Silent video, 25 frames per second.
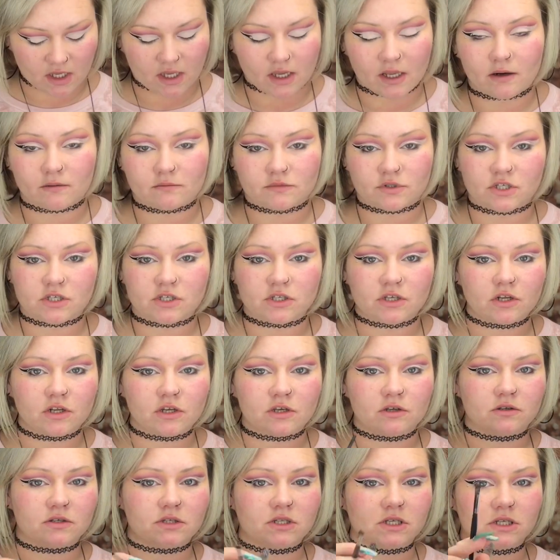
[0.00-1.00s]
And I'm just going to
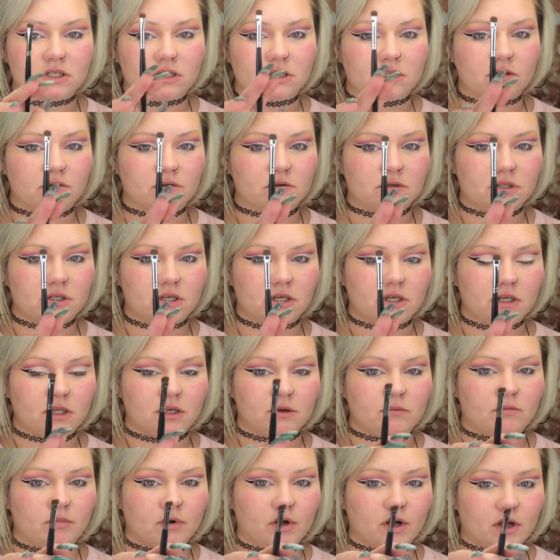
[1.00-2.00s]
use this little teeny
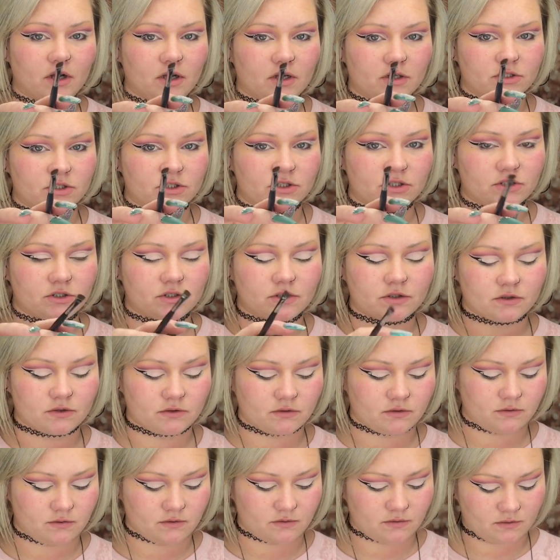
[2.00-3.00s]
brush.
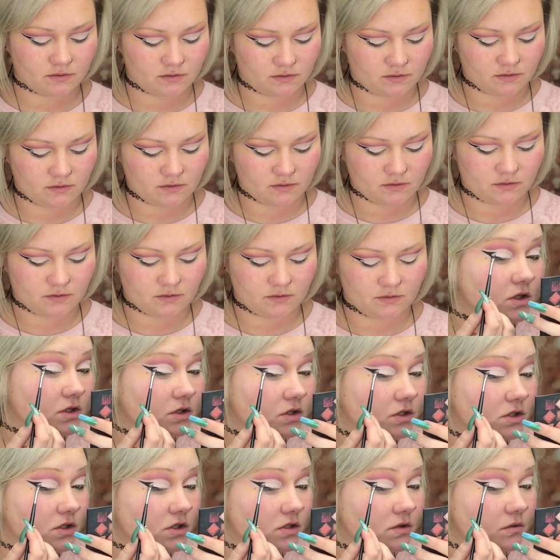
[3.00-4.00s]

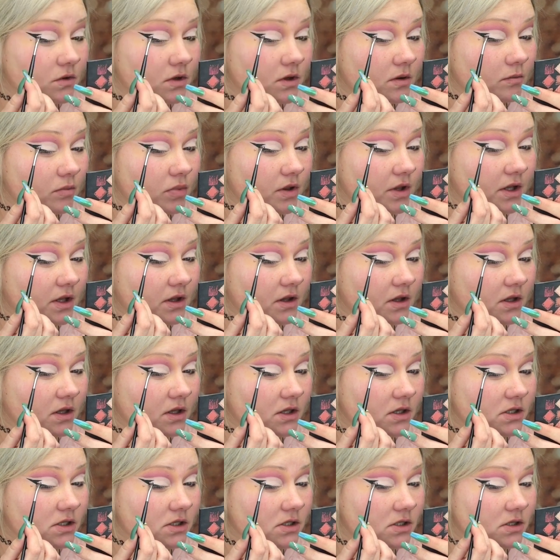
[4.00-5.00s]
You just want to blend
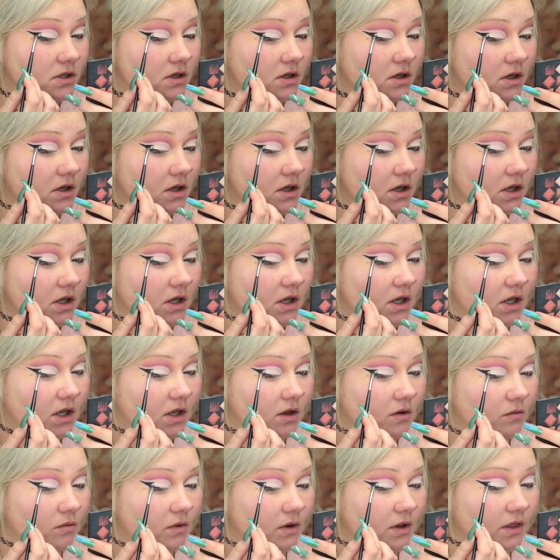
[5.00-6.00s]
this
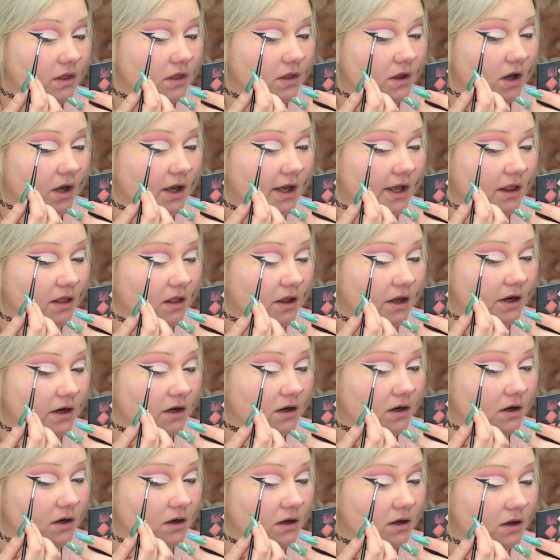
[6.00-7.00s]
in with the
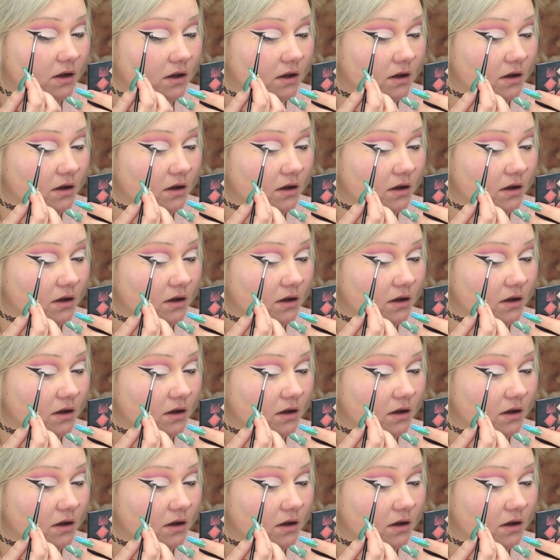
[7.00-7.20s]
eyeliner.